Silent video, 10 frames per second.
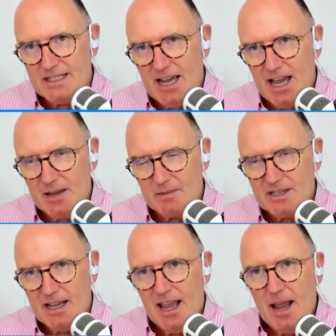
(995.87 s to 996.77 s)
times,
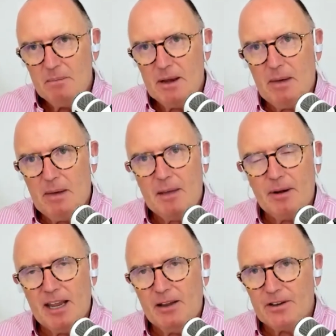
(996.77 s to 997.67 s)
I mean, my
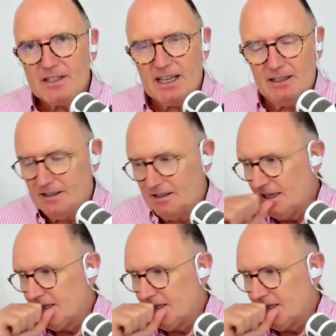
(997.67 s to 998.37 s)
belief is that